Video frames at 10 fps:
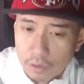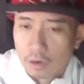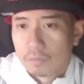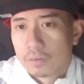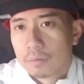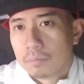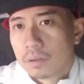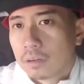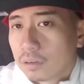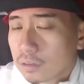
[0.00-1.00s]
often,
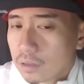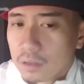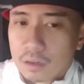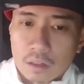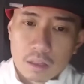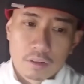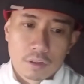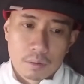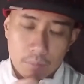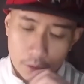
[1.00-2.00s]
and then the last
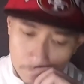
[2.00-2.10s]
time